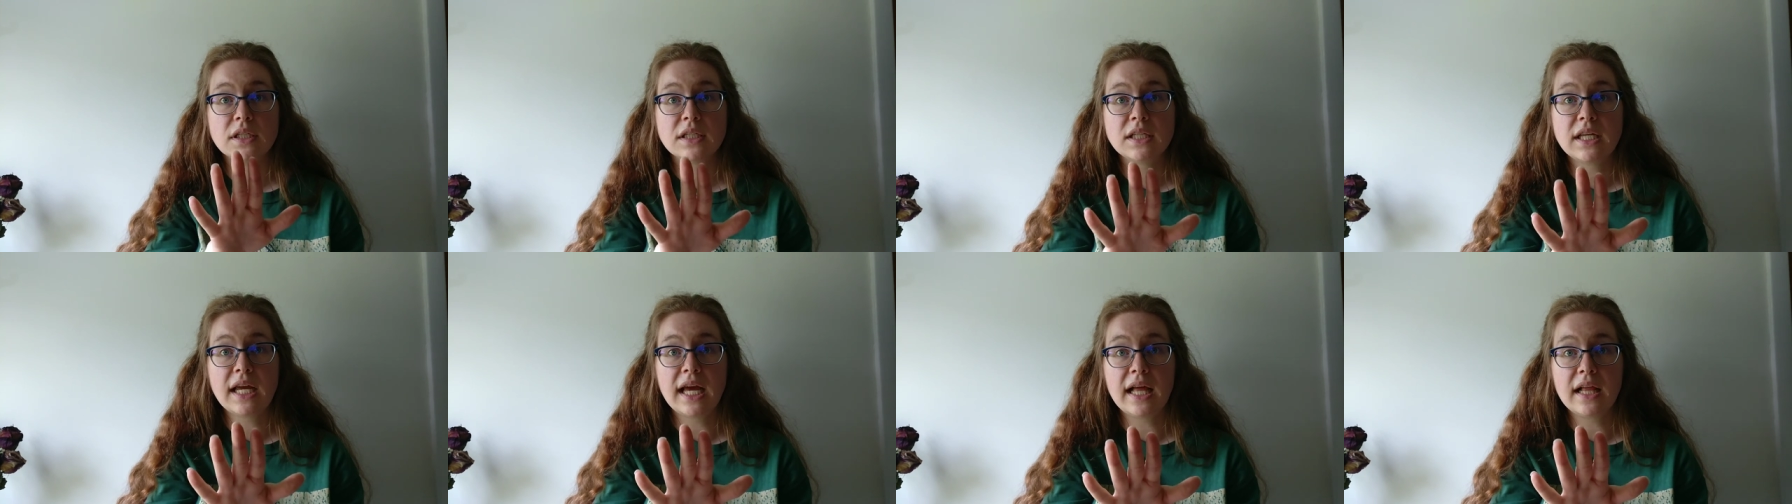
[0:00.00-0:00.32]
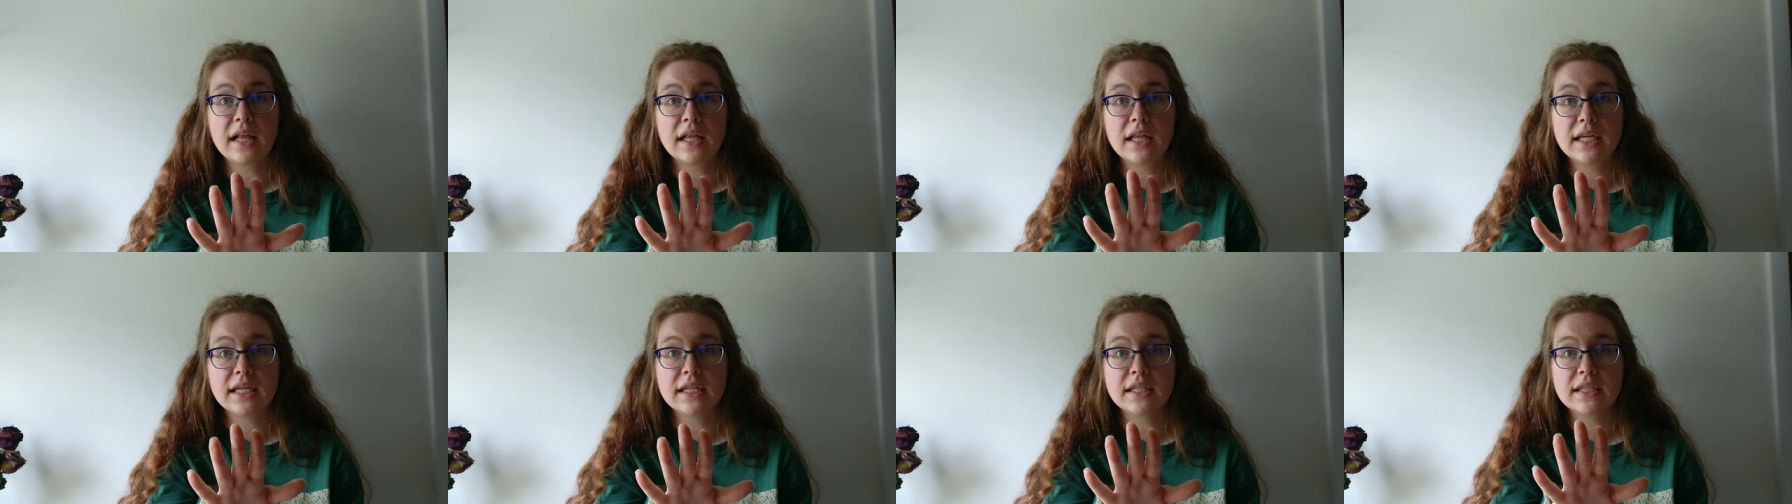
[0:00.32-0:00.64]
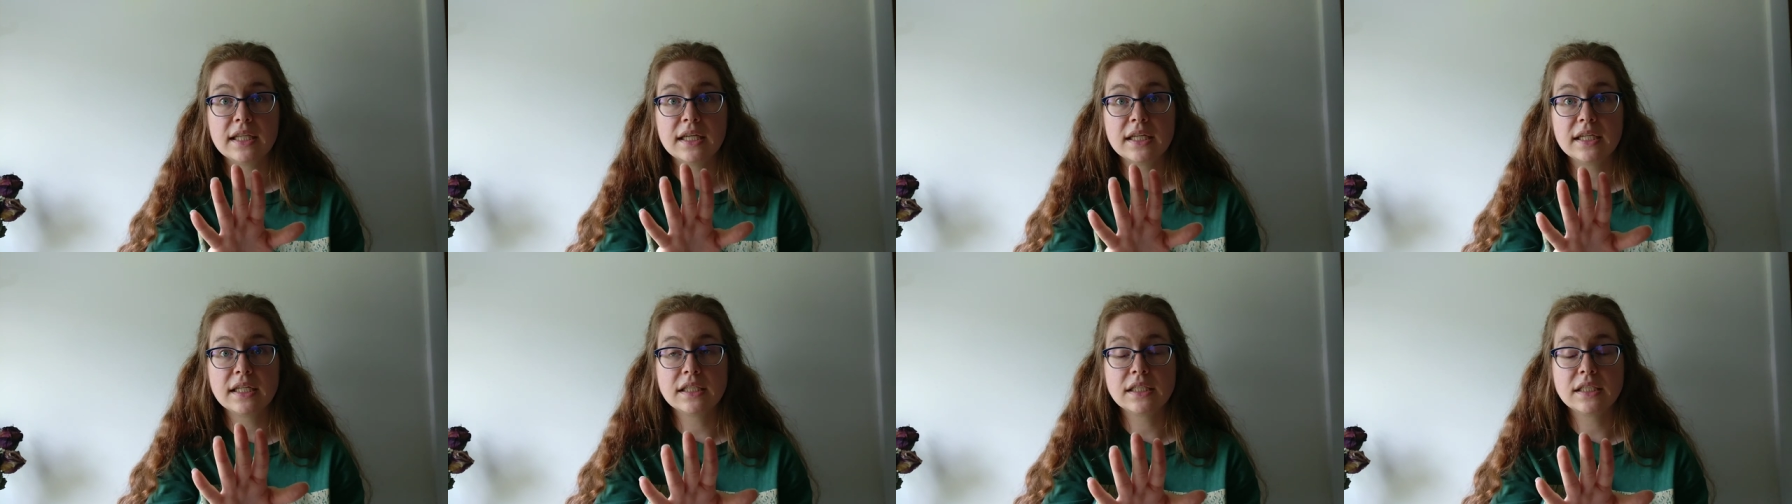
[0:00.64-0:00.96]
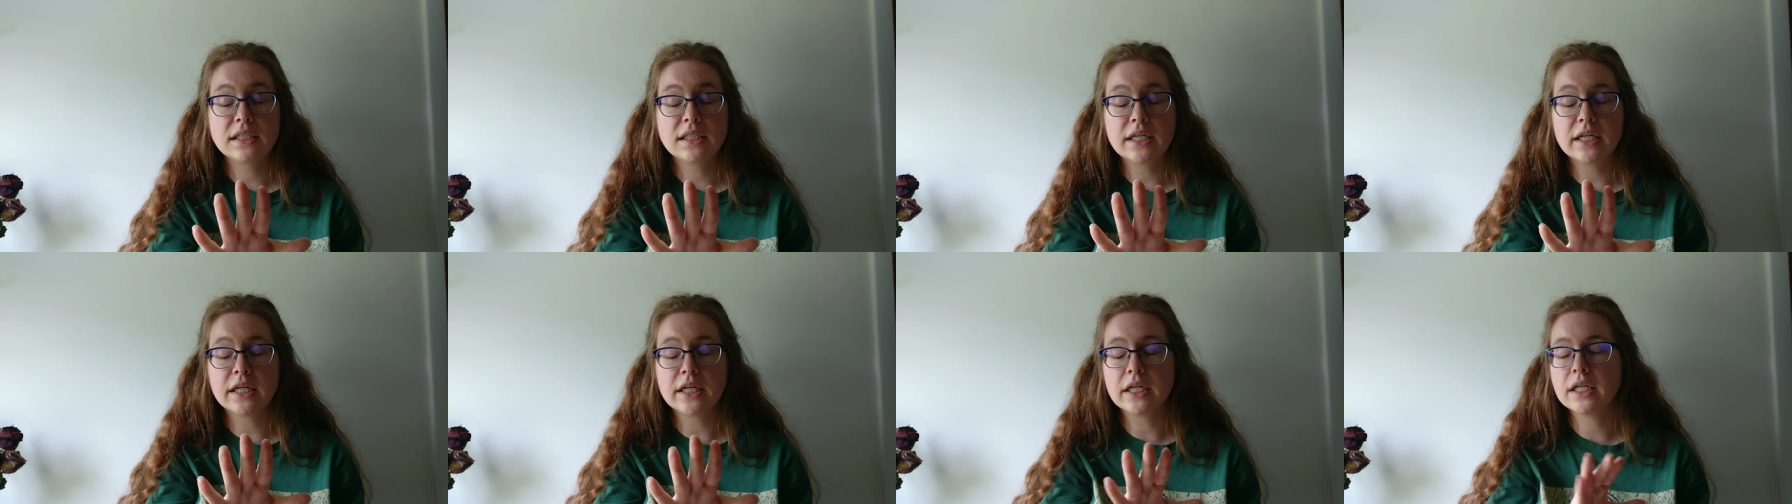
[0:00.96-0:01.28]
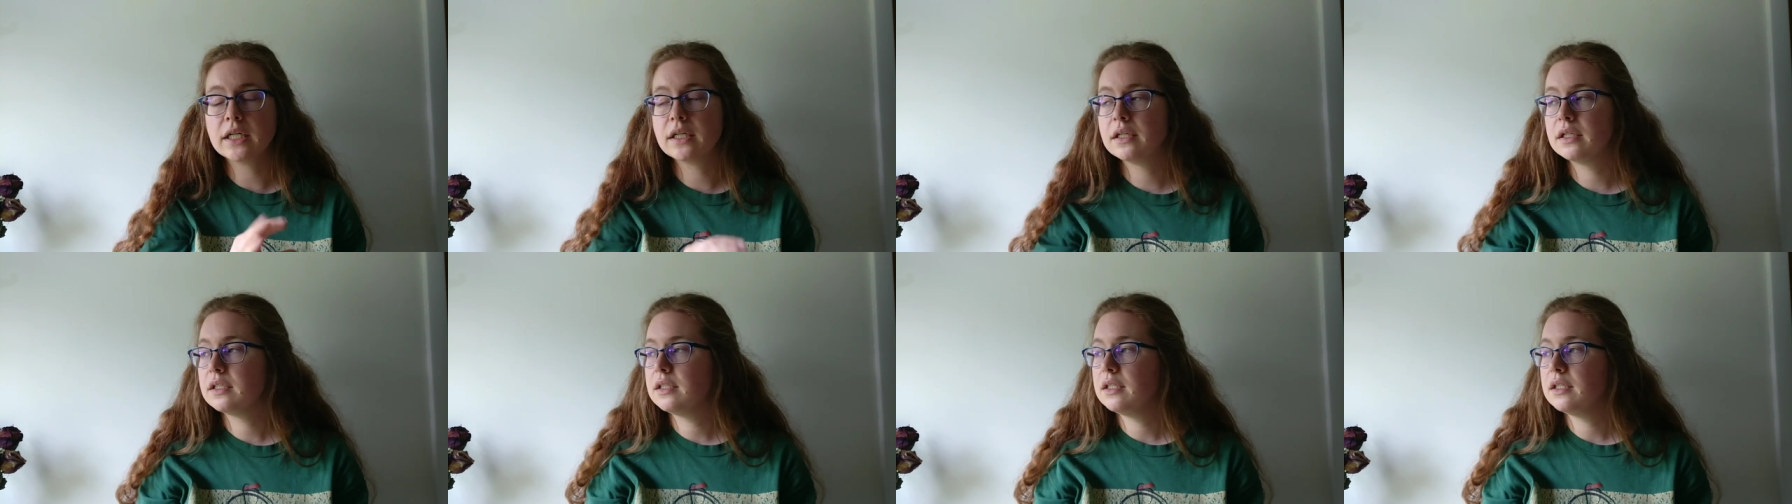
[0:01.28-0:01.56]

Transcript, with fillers: tell it that it's here.